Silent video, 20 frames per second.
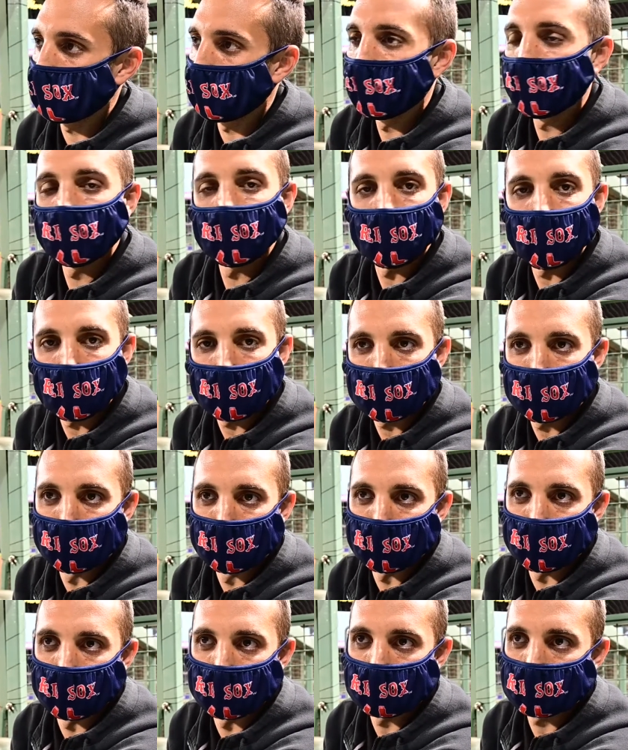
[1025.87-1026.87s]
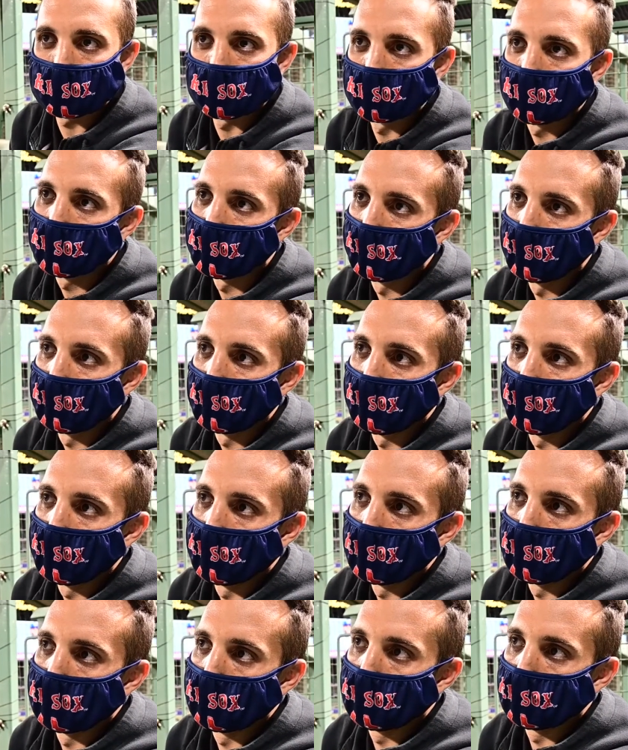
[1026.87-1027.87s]
a lot of this
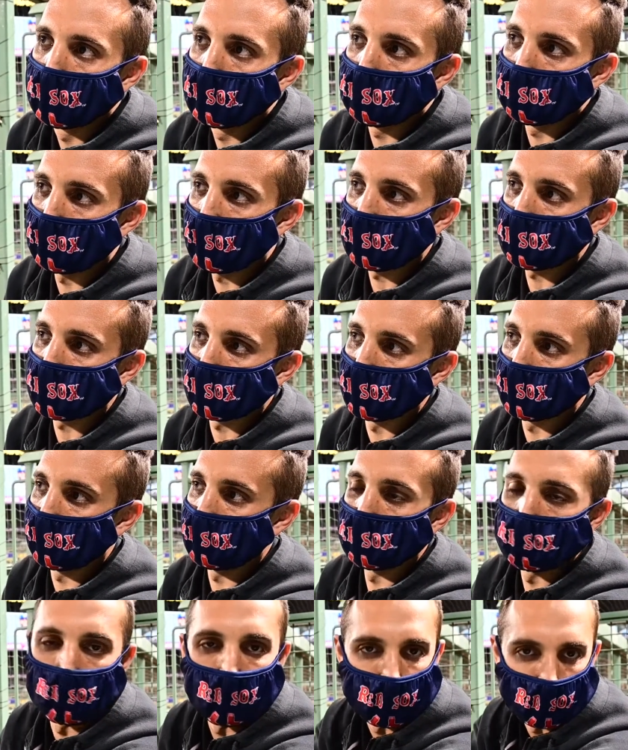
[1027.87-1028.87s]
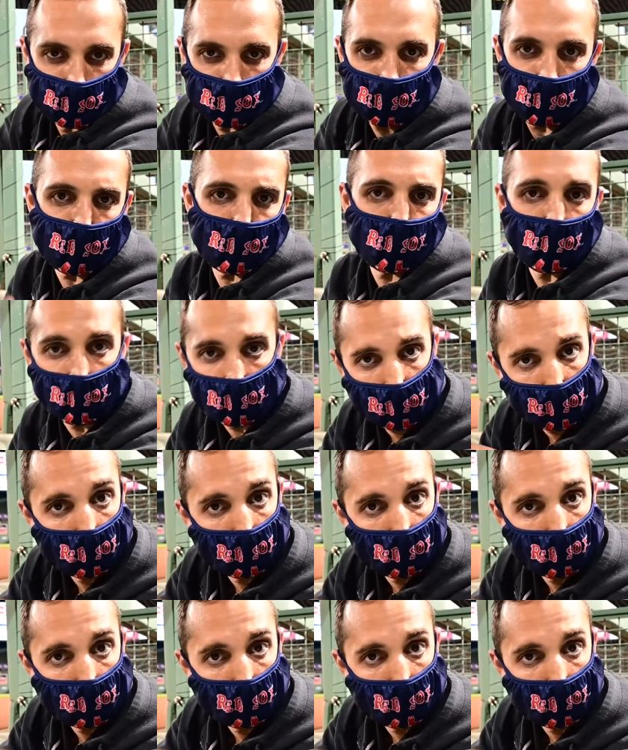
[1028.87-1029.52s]
pressure and wear and tear on your